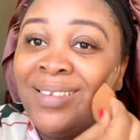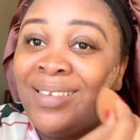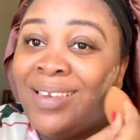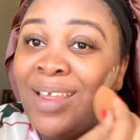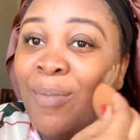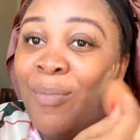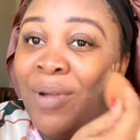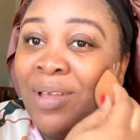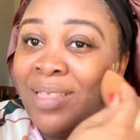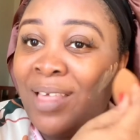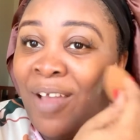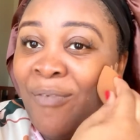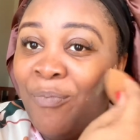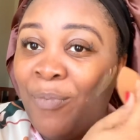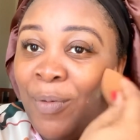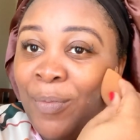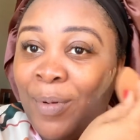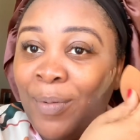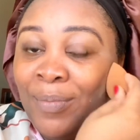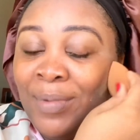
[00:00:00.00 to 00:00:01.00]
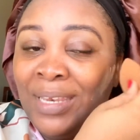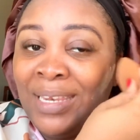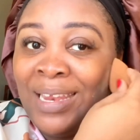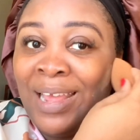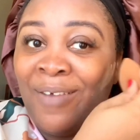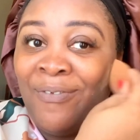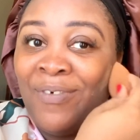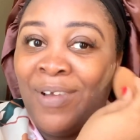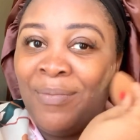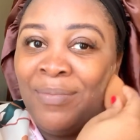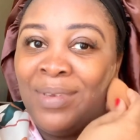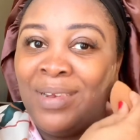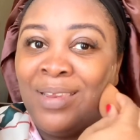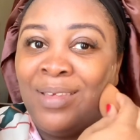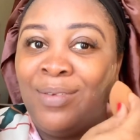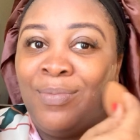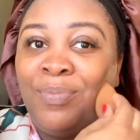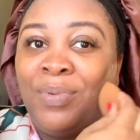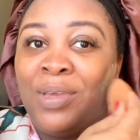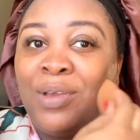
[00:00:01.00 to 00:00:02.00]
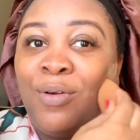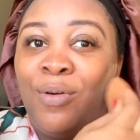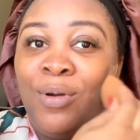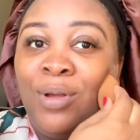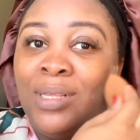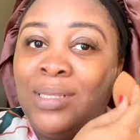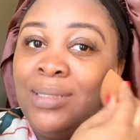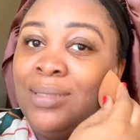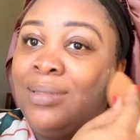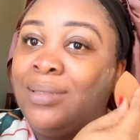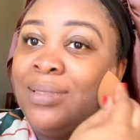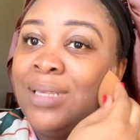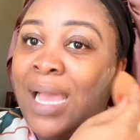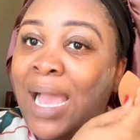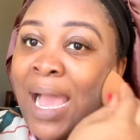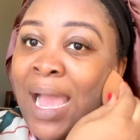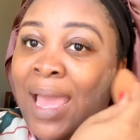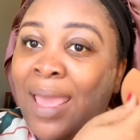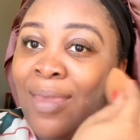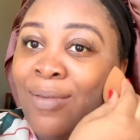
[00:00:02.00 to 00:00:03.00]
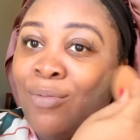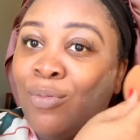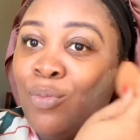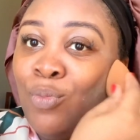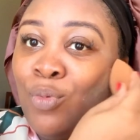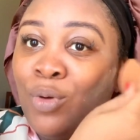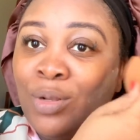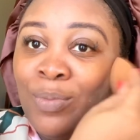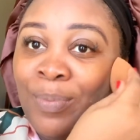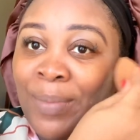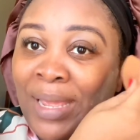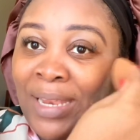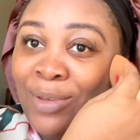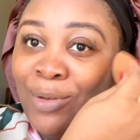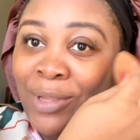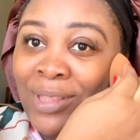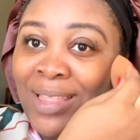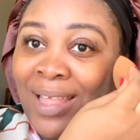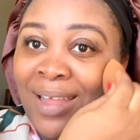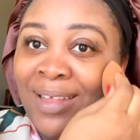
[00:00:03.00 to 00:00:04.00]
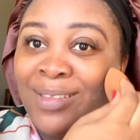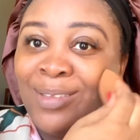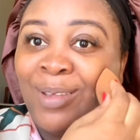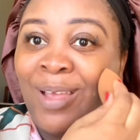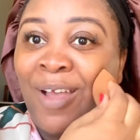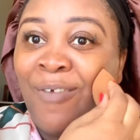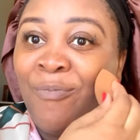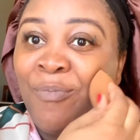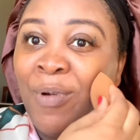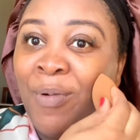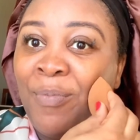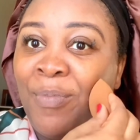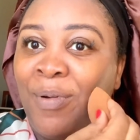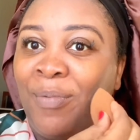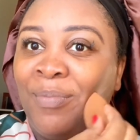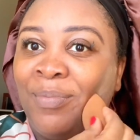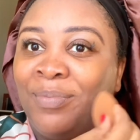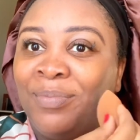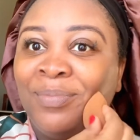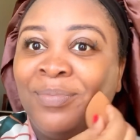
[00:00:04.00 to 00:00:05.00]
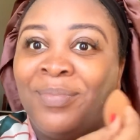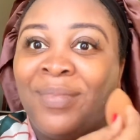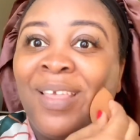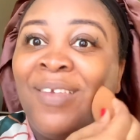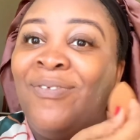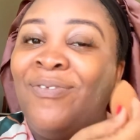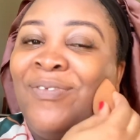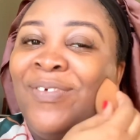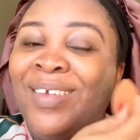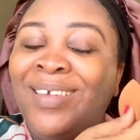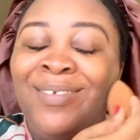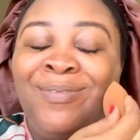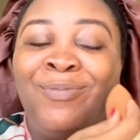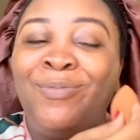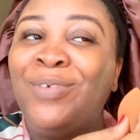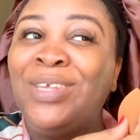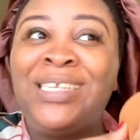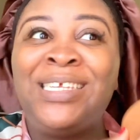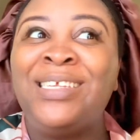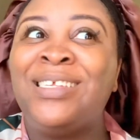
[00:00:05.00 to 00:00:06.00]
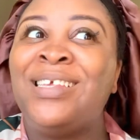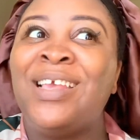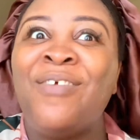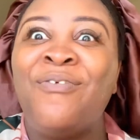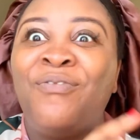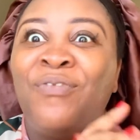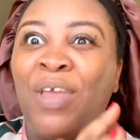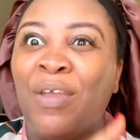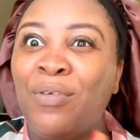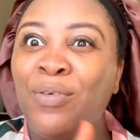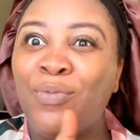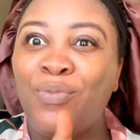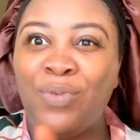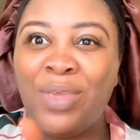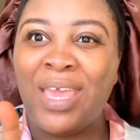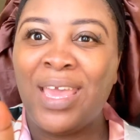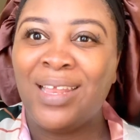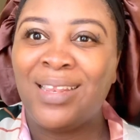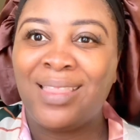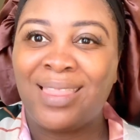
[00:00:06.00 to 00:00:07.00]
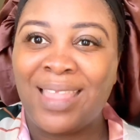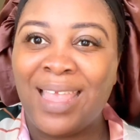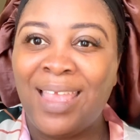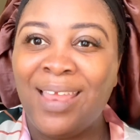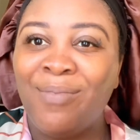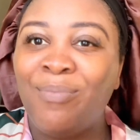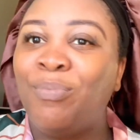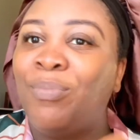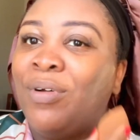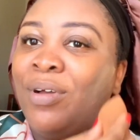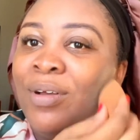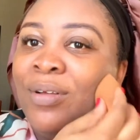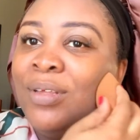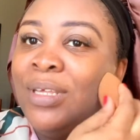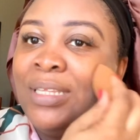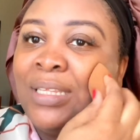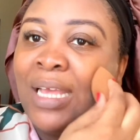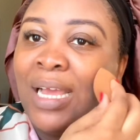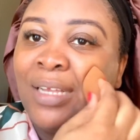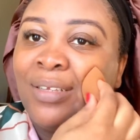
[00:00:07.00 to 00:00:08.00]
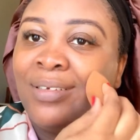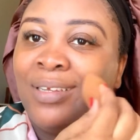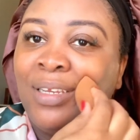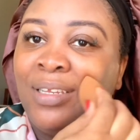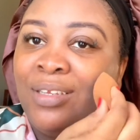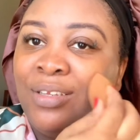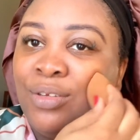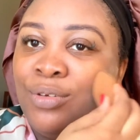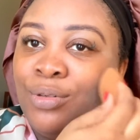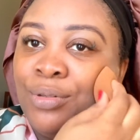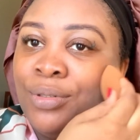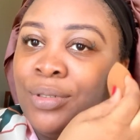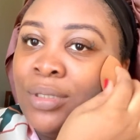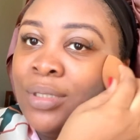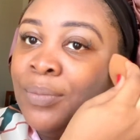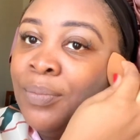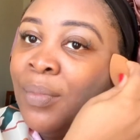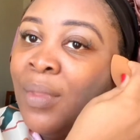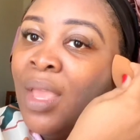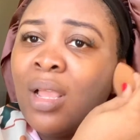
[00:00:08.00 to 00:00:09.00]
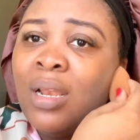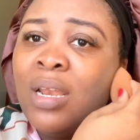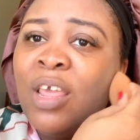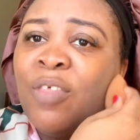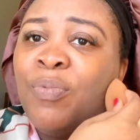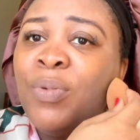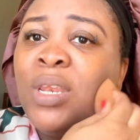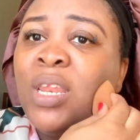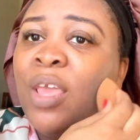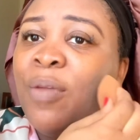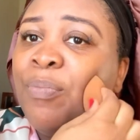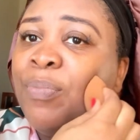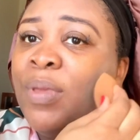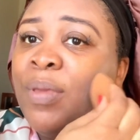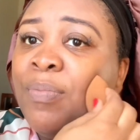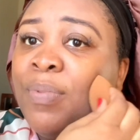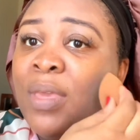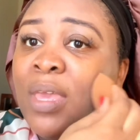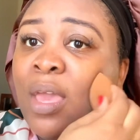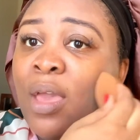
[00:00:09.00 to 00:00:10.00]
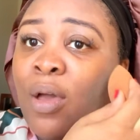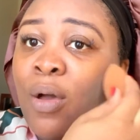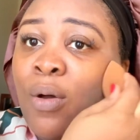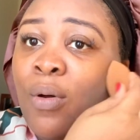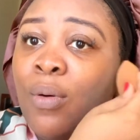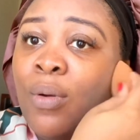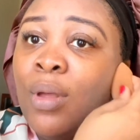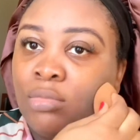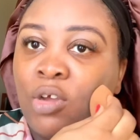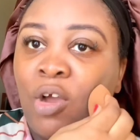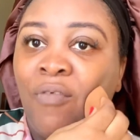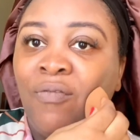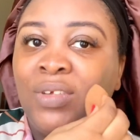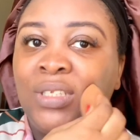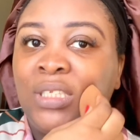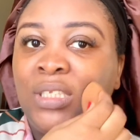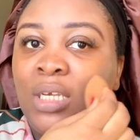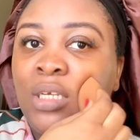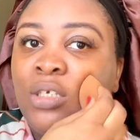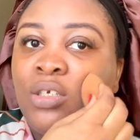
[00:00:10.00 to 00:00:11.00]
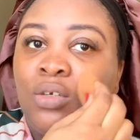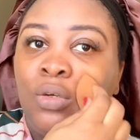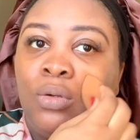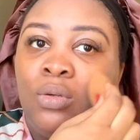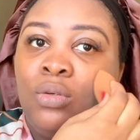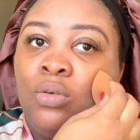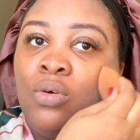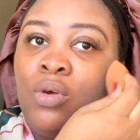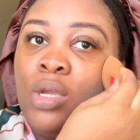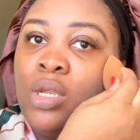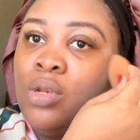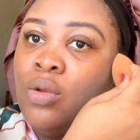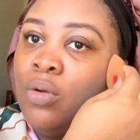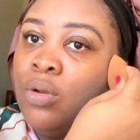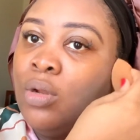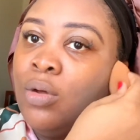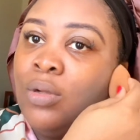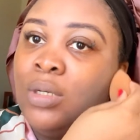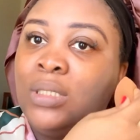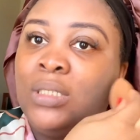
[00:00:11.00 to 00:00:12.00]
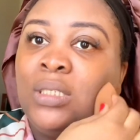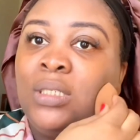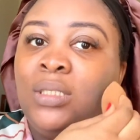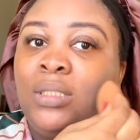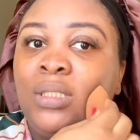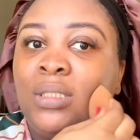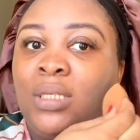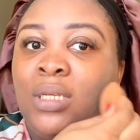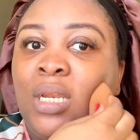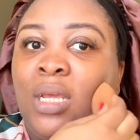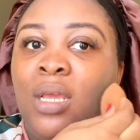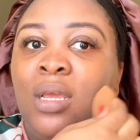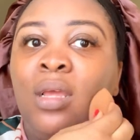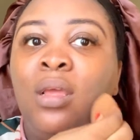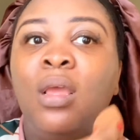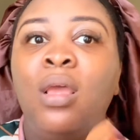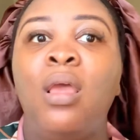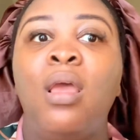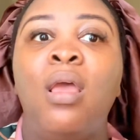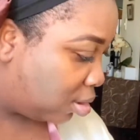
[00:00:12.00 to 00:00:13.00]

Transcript: they must have bomb bomb in their family because I want my daughter to have bomb bomb, which is a very weird thing, but it's actually the truth. There's been a BBL conversation going on on the internet.